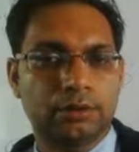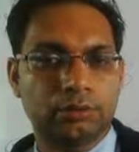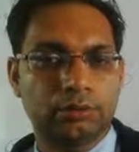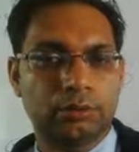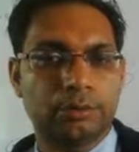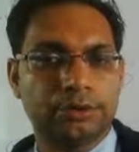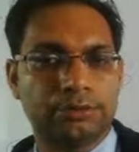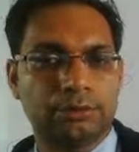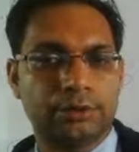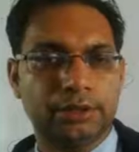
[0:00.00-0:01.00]
to the base
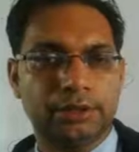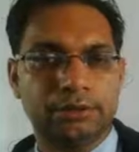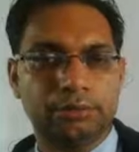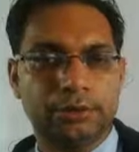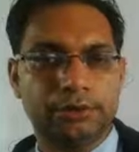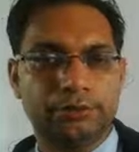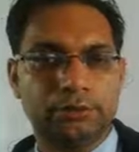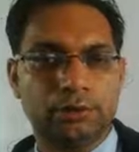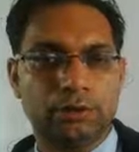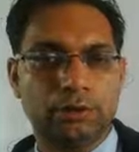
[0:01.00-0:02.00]
48 plus
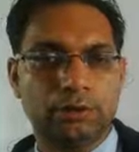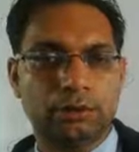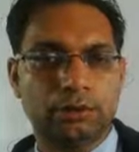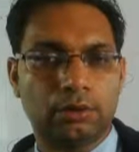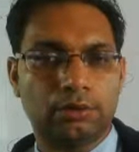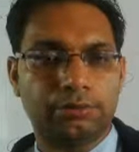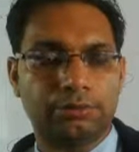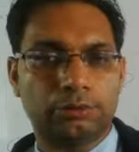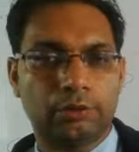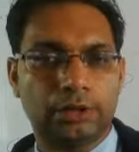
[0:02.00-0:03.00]
log of
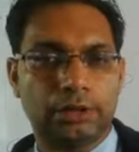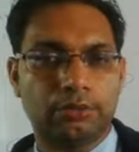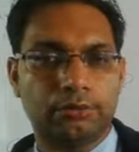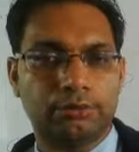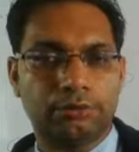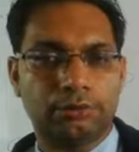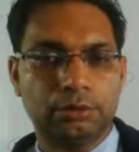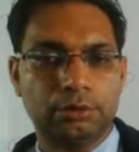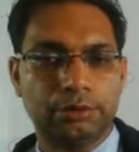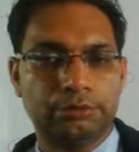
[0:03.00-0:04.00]
12 to the
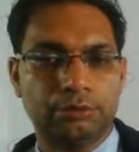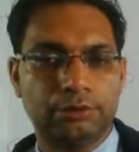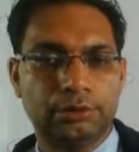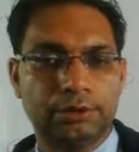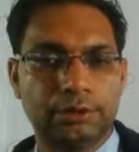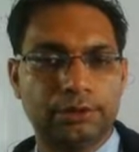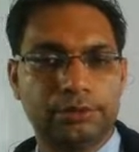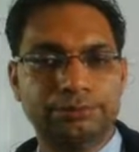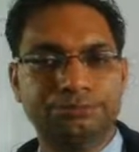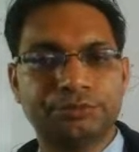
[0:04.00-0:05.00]
base 48.
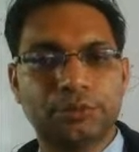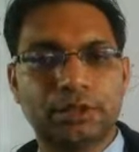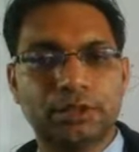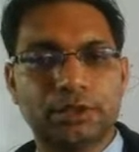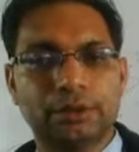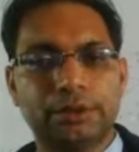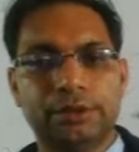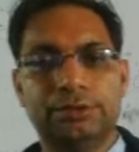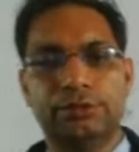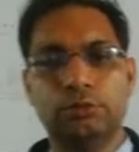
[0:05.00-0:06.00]

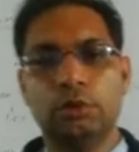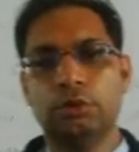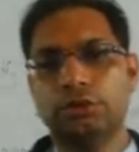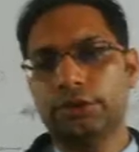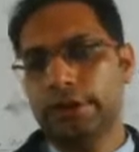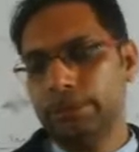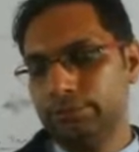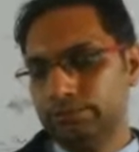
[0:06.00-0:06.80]
This both can